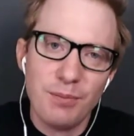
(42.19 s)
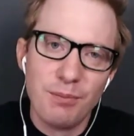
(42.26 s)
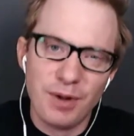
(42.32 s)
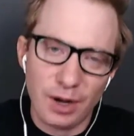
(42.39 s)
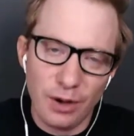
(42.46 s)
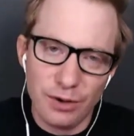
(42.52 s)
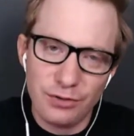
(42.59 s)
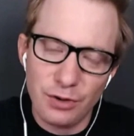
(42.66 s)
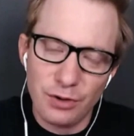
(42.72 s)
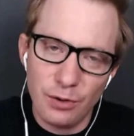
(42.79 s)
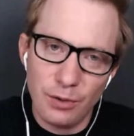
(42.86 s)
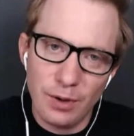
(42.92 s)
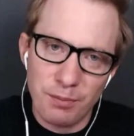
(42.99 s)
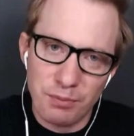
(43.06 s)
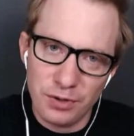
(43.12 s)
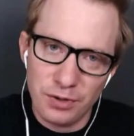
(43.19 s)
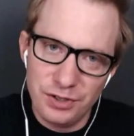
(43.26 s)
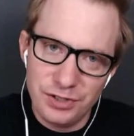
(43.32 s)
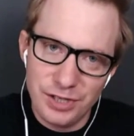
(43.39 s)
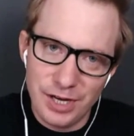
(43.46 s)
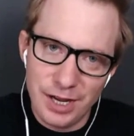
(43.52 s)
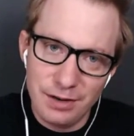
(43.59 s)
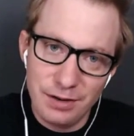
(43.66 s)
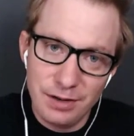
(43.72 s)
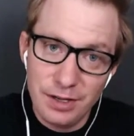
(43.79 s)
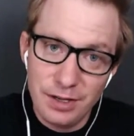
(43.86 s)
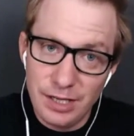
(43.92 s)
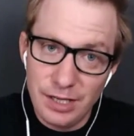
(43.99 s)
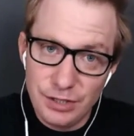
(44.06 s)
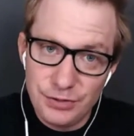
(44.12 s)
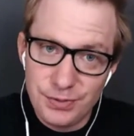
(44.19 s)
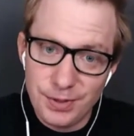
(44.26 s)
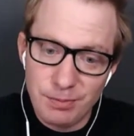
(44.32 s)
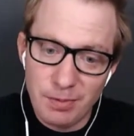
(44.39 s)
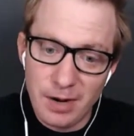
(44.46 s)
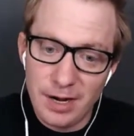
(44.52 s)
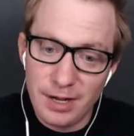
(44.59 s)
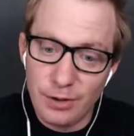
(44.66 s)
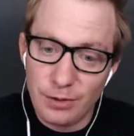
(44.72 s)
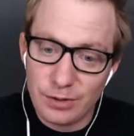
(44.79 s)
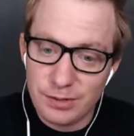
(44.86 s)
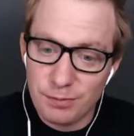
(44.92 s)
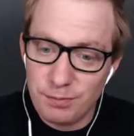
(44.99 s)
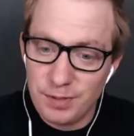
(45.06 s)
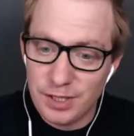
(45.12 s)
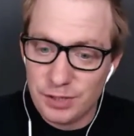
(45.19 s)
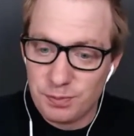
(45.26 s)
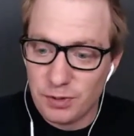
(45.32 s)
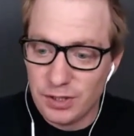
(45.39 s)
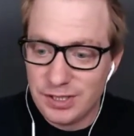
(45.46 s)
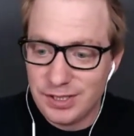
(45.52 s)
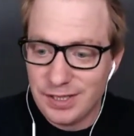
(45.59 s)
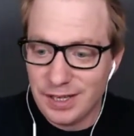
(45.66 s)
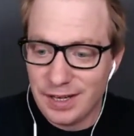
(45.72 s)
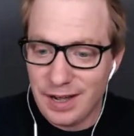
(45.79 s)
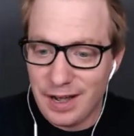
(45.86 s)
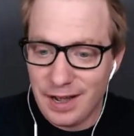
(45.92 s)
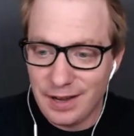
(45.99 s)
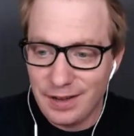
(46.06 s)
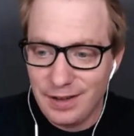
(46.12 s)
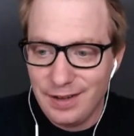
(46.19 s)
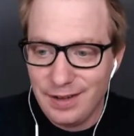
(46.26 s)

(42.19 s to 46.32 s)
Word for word: But I also appreciate E Street Radio because I'm a big Springsteen guy.